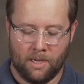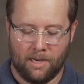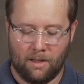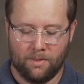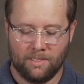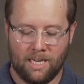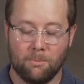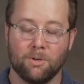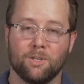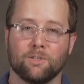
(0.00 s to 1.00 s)
Now, this
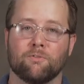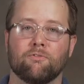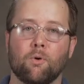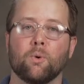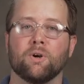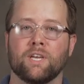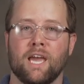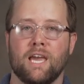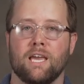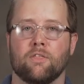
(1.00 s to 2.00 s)
camera does
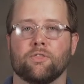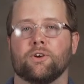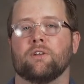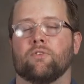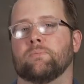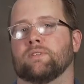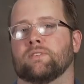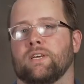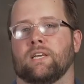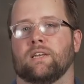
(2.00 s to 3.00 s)
4K 30 frames a
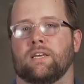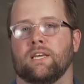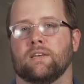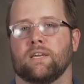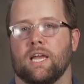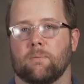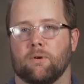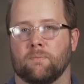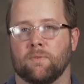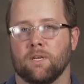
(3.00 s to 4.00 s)
second in
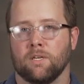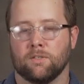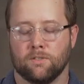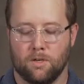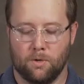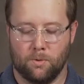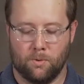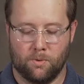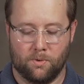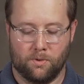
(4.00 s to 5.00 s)
camera. So
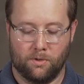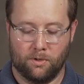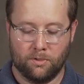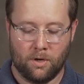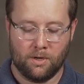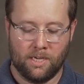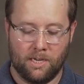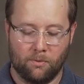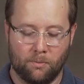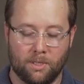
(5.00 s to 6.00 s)
you're
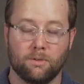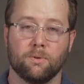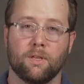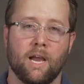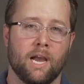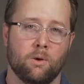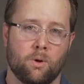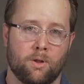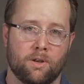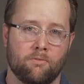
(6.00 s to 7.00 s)
talking really high
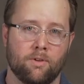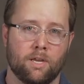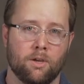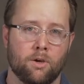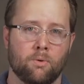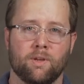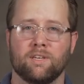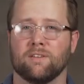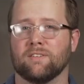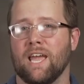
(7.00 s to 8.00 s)
quality video. It
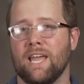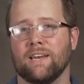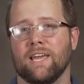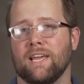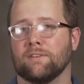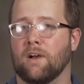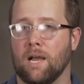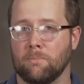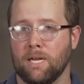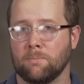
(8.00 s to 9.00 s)
does 8K
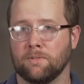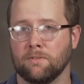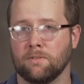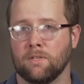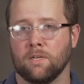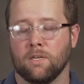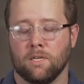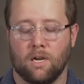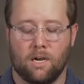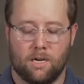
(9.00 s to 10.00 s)
time lapses.
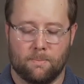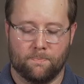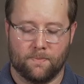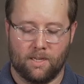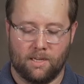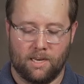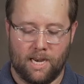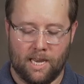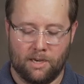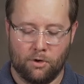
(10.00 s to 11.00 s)

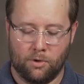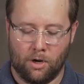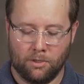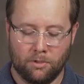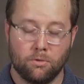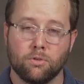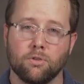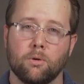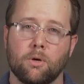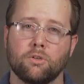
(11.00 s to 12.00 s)
And you can also do
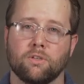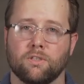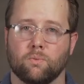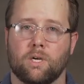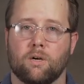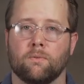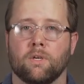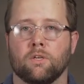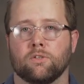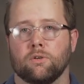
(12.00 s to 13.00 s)
slow motion as well.
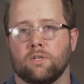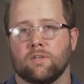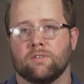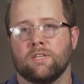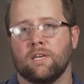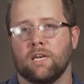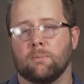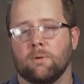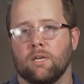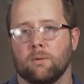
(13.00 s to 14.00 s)
So it does
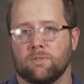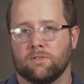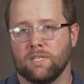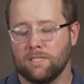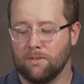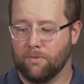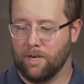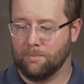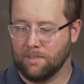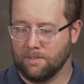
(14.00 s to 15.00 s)
1080p up to 60
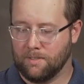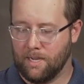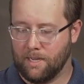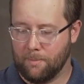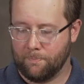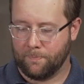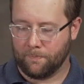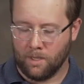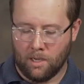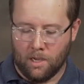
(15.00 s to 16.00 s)
frames a second.
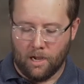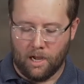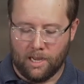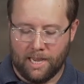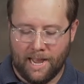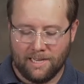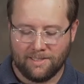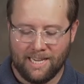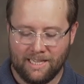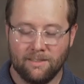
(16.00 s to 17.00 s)
It has
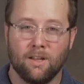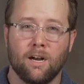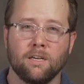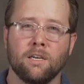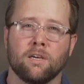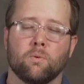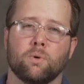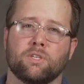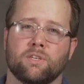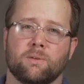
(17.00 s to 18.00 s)
in-log,
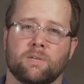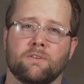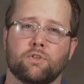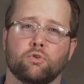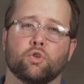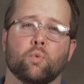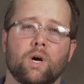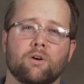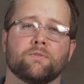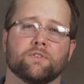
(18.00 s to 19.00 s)
which gives you
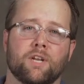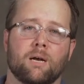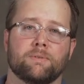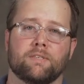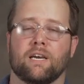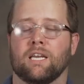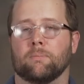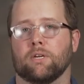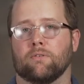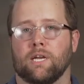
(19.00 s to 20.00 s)
12 stops of
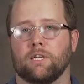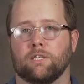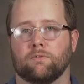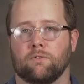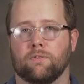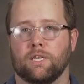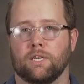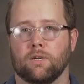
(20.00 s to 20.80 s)
dynamic range for video.